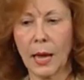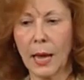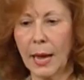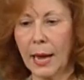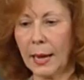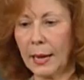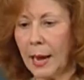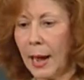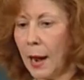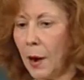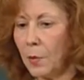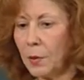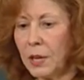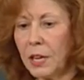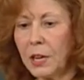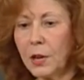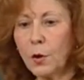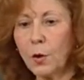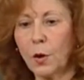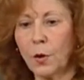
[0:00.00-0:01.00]
And out
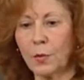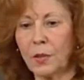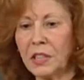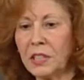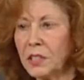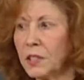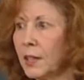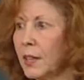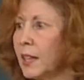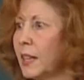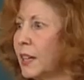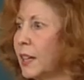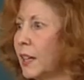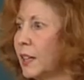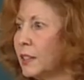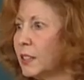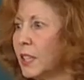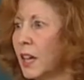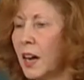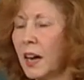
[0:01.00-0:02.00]
here are these
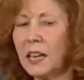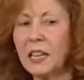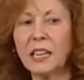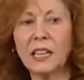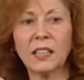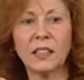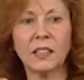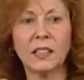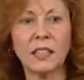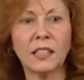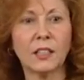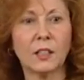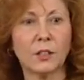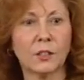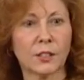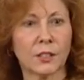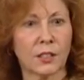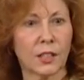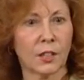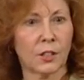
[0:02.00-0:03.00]
little tiny glial
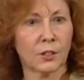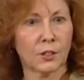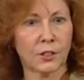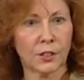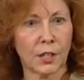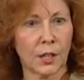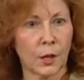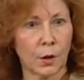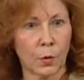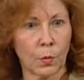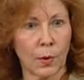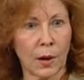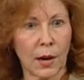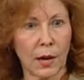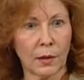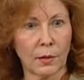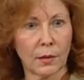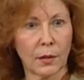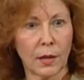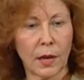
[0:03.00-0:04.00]
cells sitting
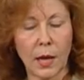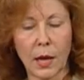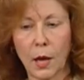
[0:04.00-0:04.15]
around.